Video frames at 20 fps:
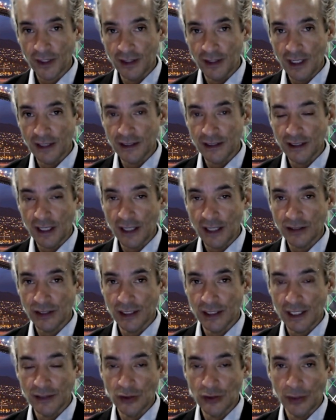And that's the
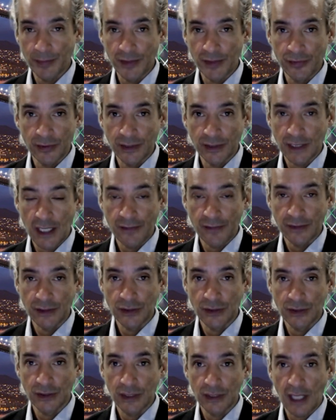action, guys. Hope everyone is having
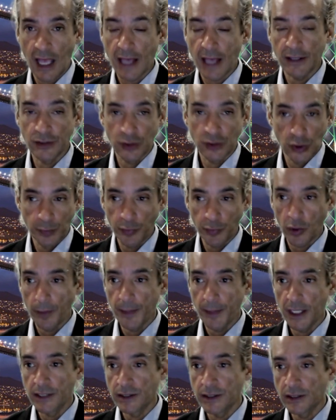had a super
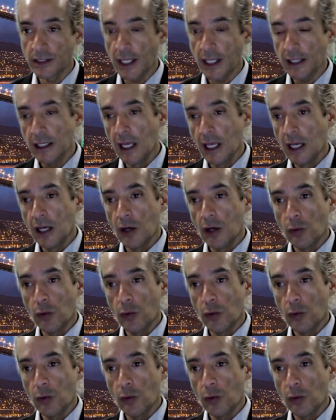amazing day.